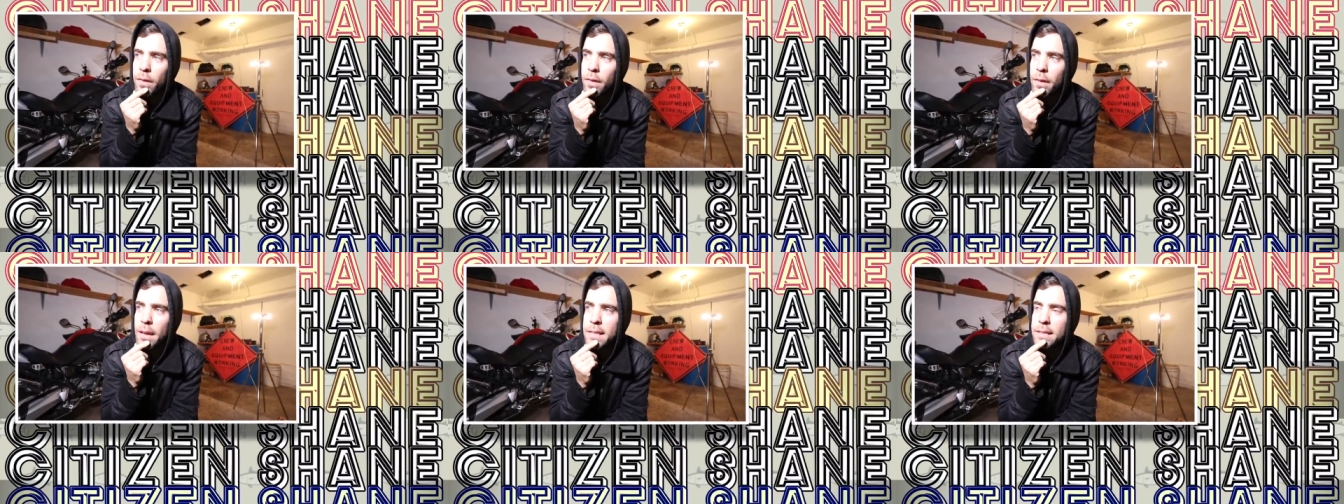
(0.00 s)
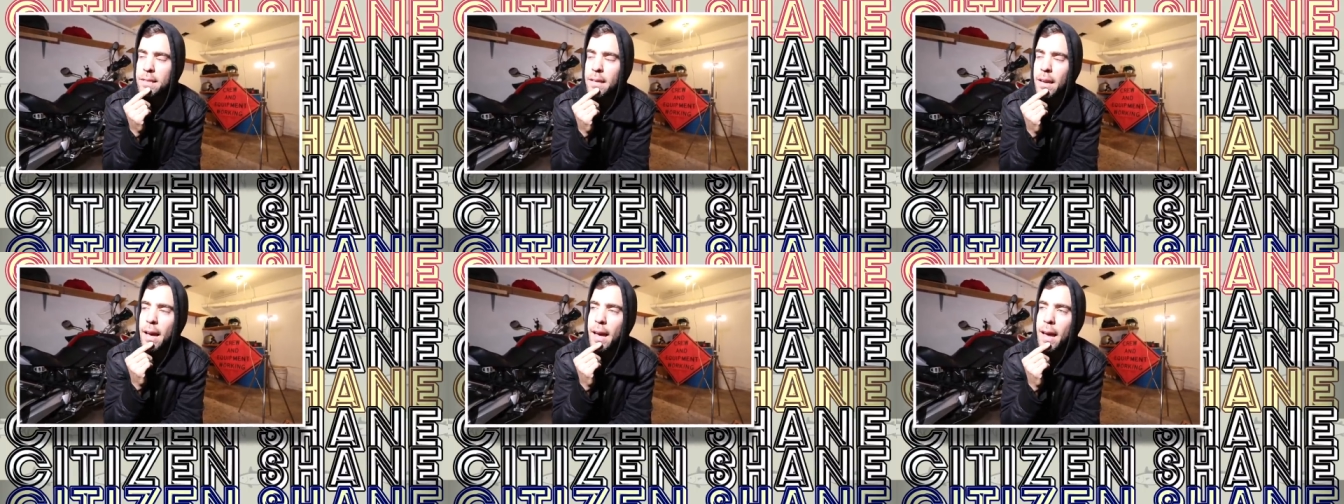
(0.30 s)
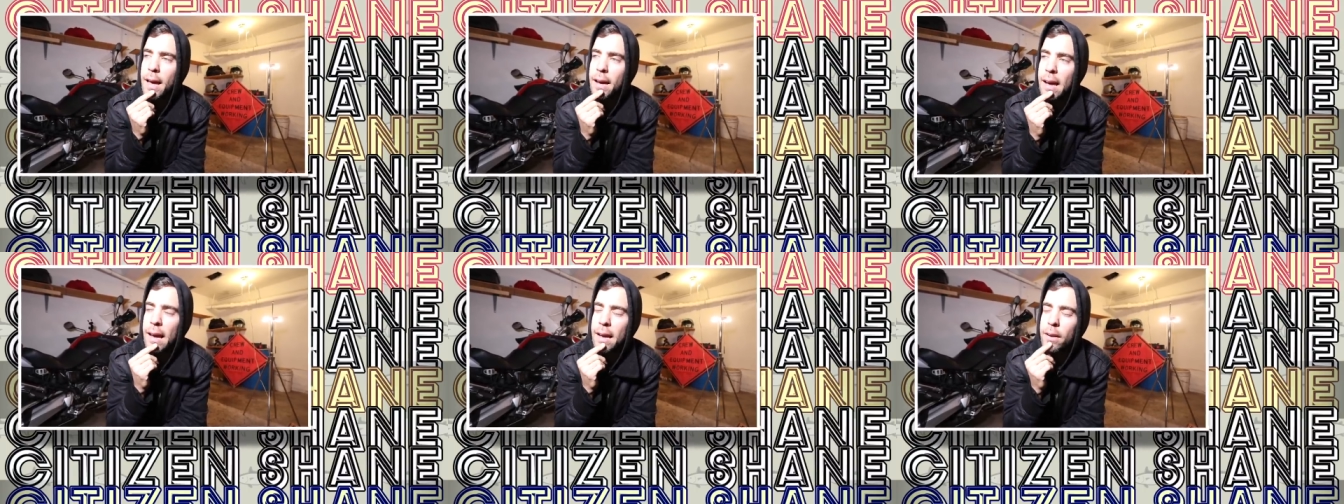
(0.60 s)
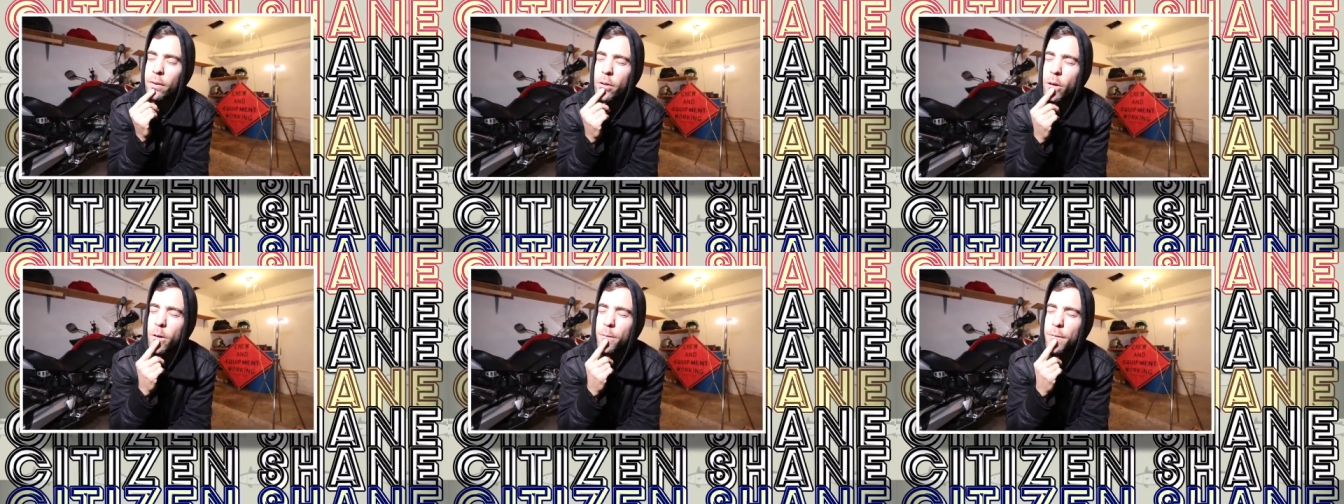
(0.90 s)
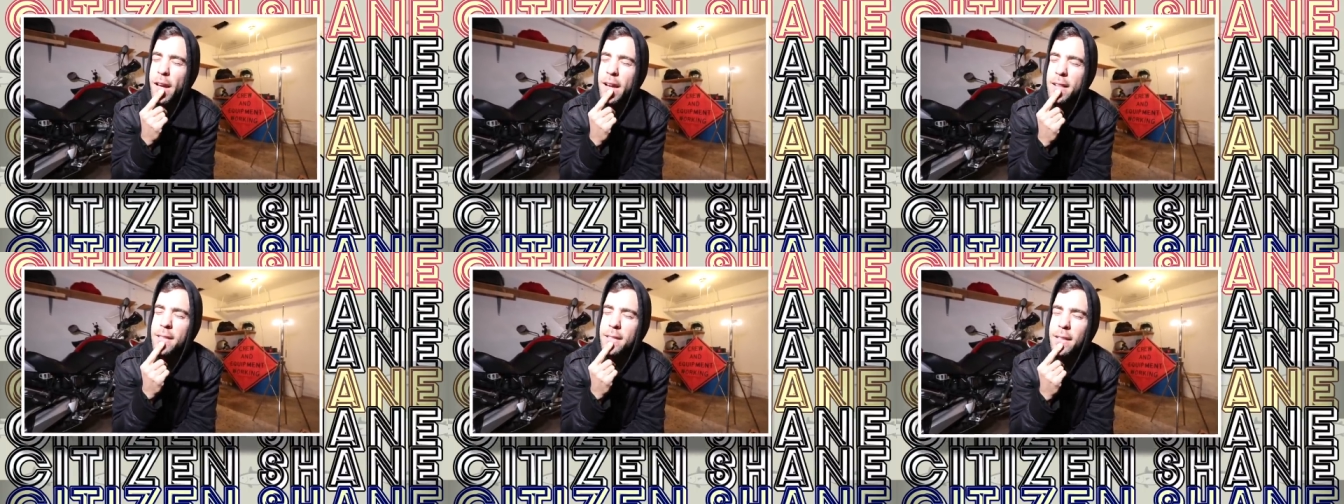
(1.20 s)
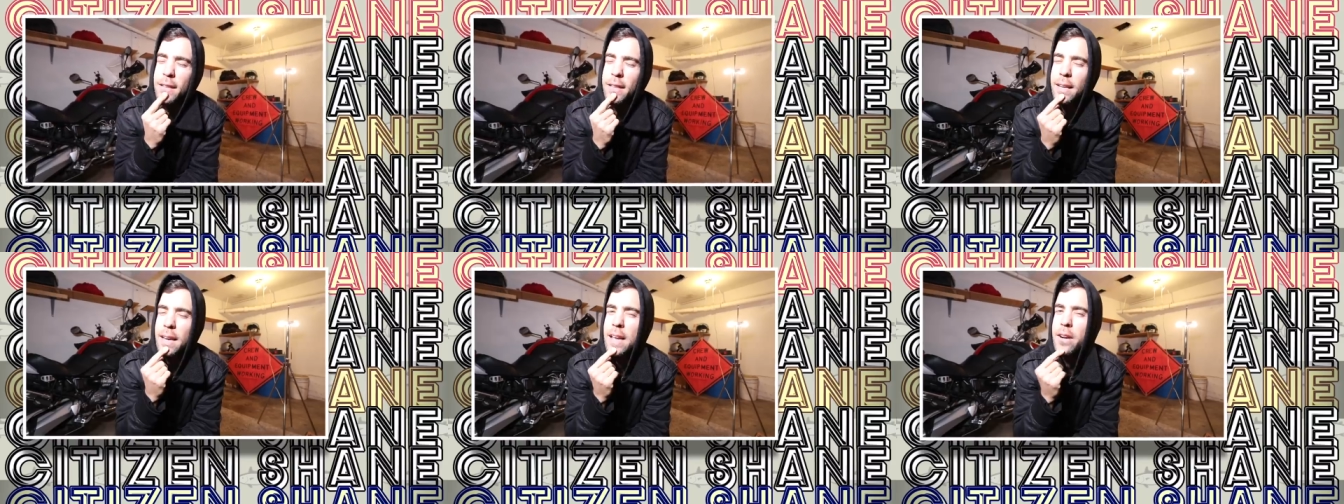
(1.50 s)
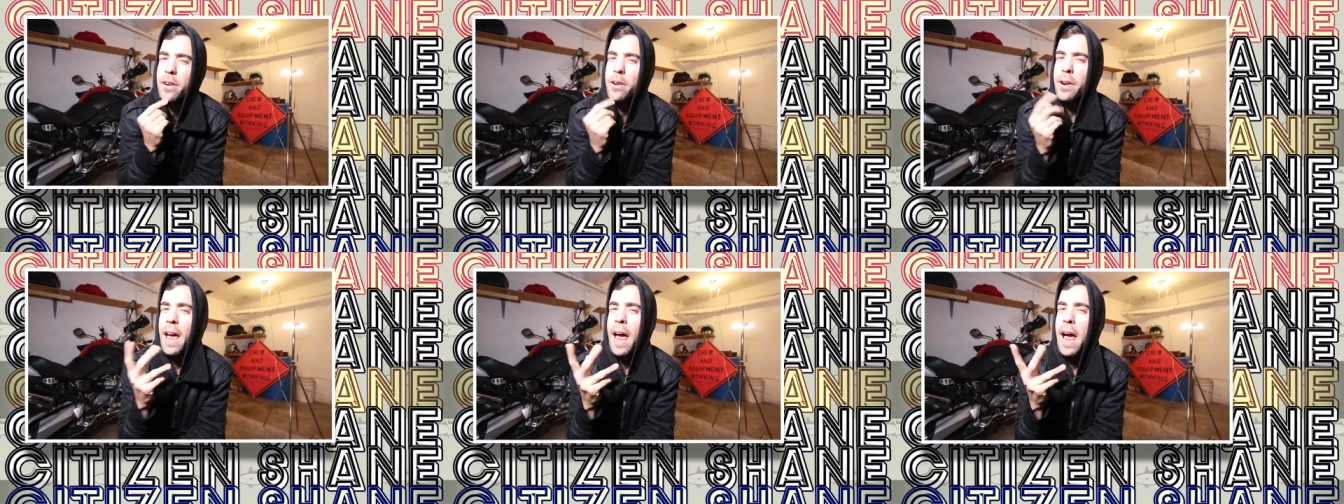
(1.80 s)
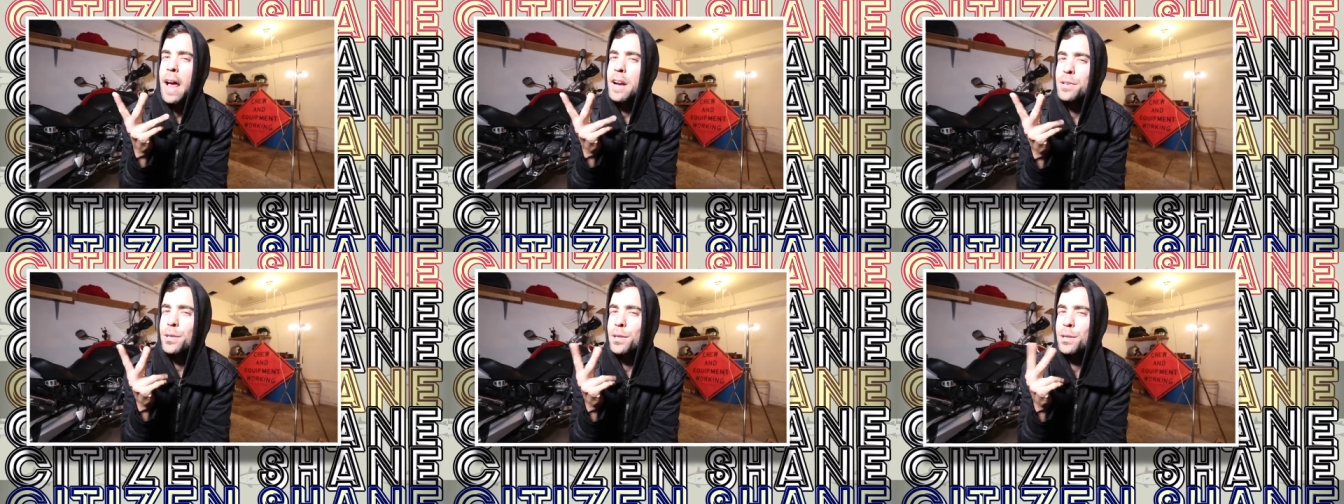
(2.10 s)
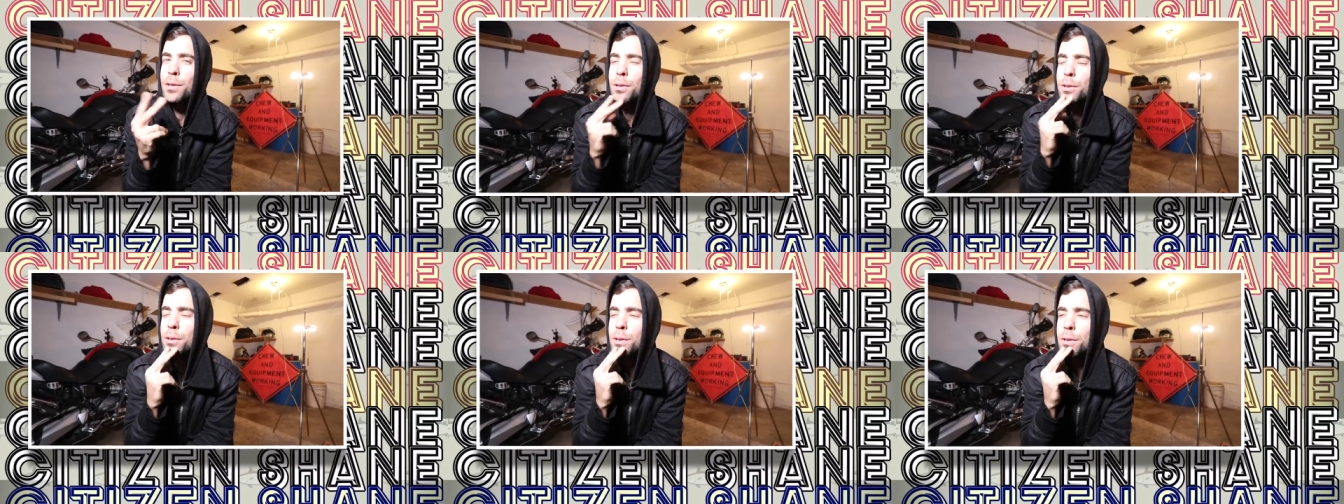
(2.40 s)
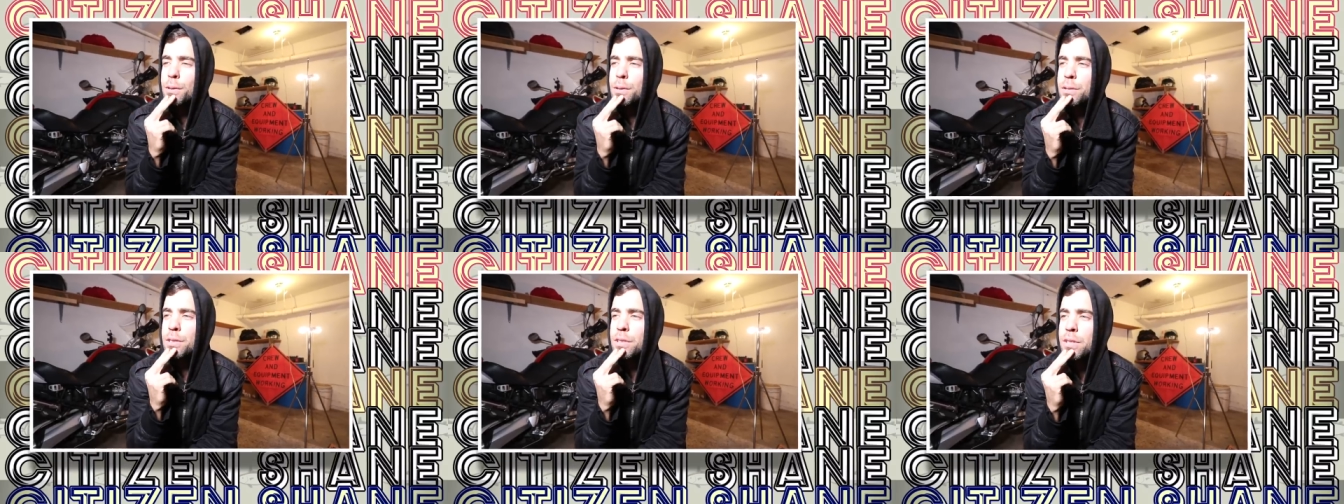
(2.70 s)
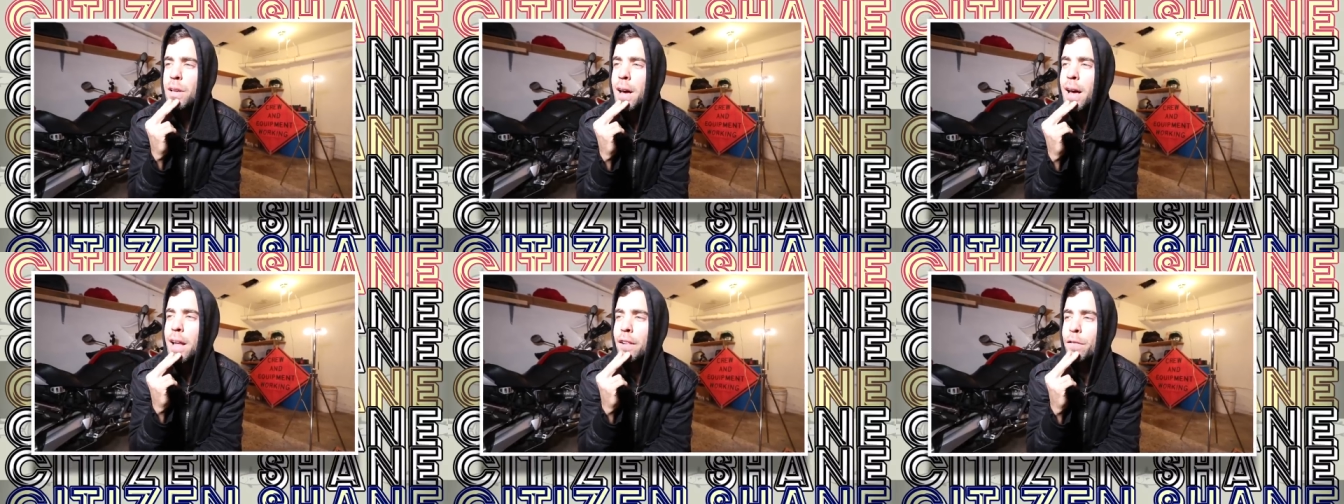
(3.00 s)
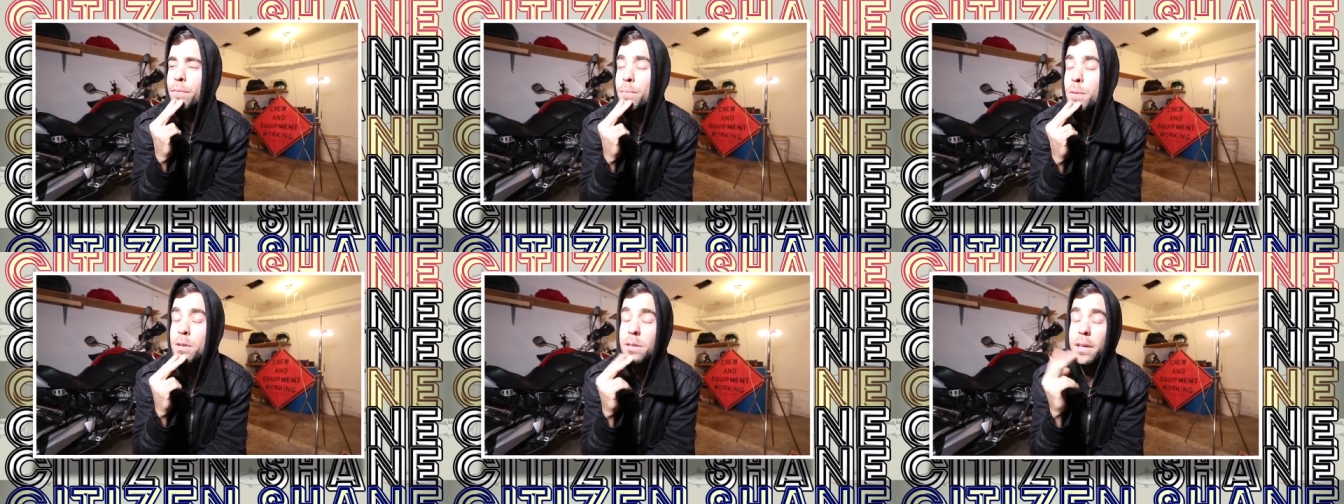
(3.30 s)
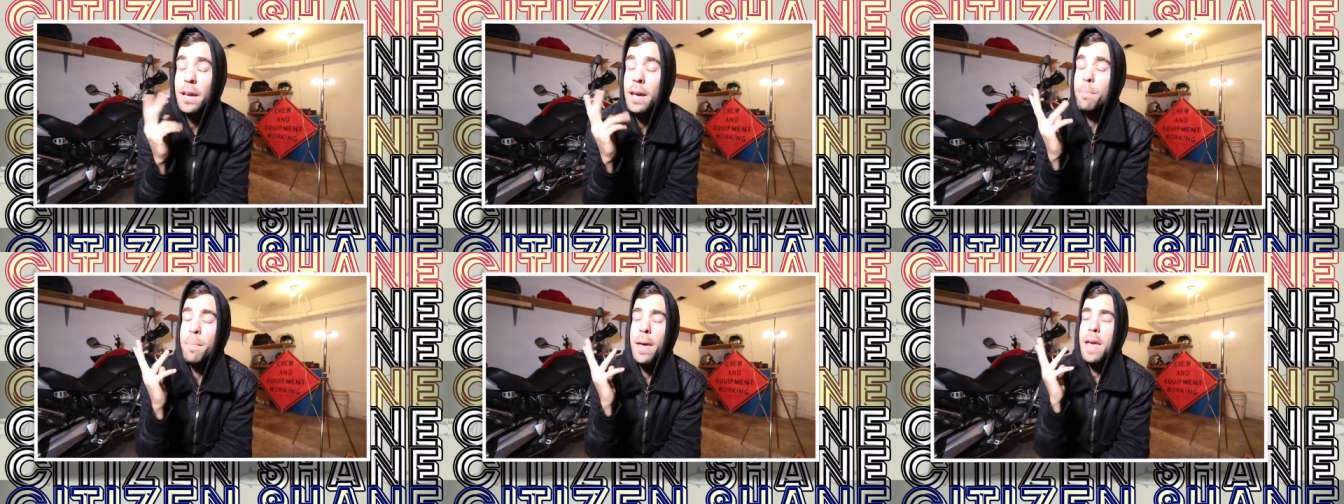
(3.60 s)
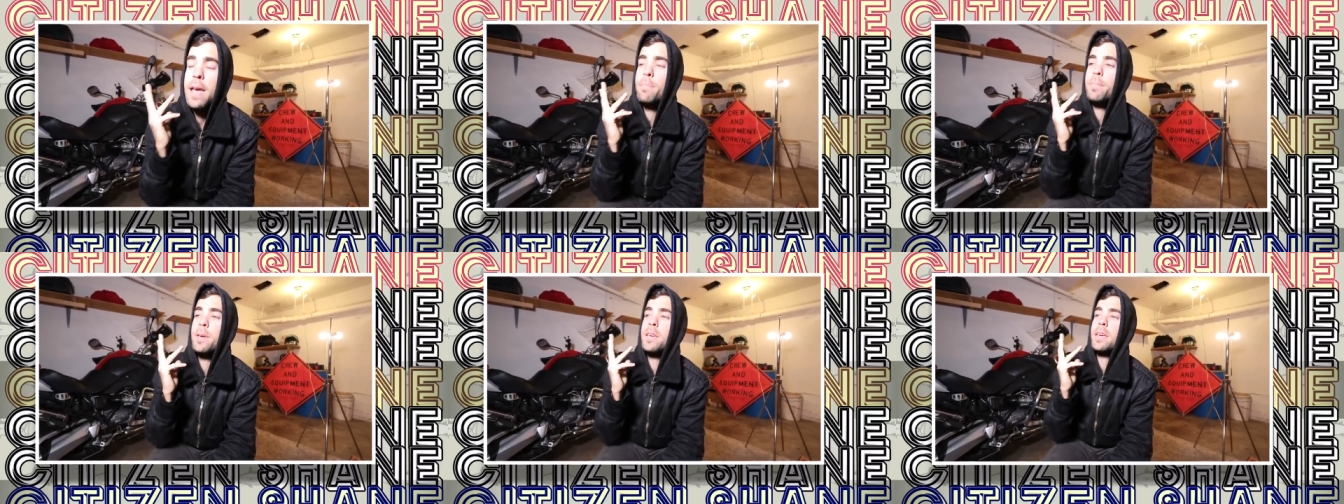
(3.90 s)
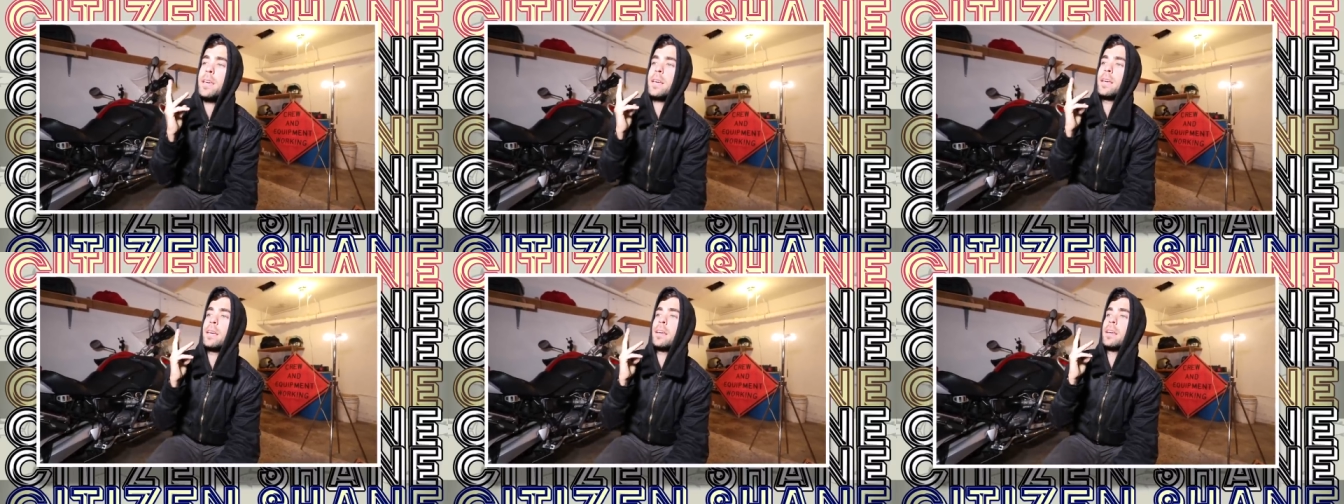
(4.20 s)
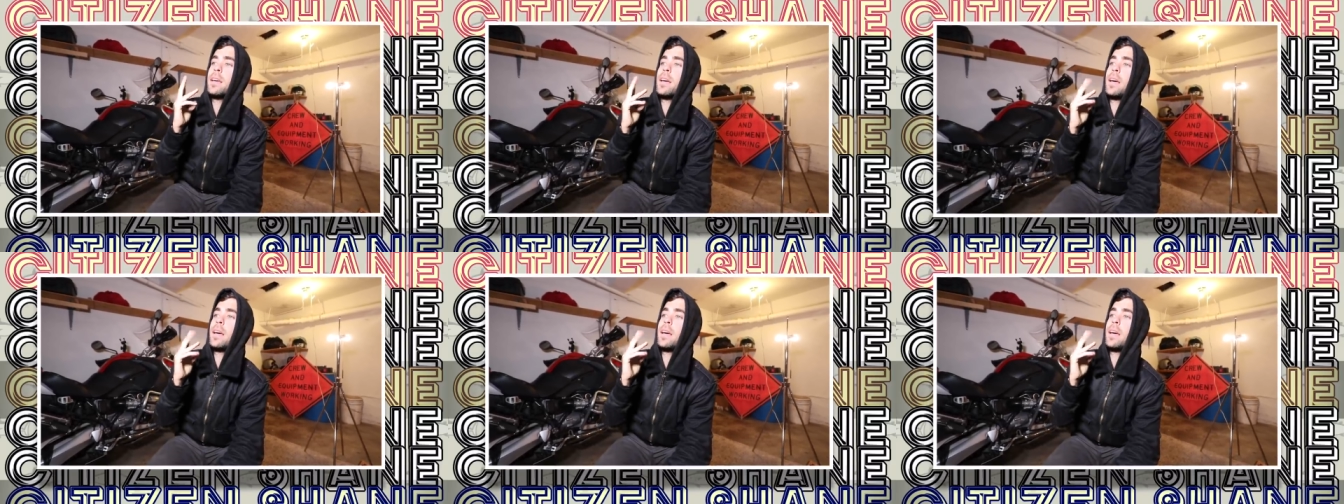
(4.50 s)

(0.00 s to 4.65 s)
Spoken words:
That's like, I don't know if that's an international style of music. It may be.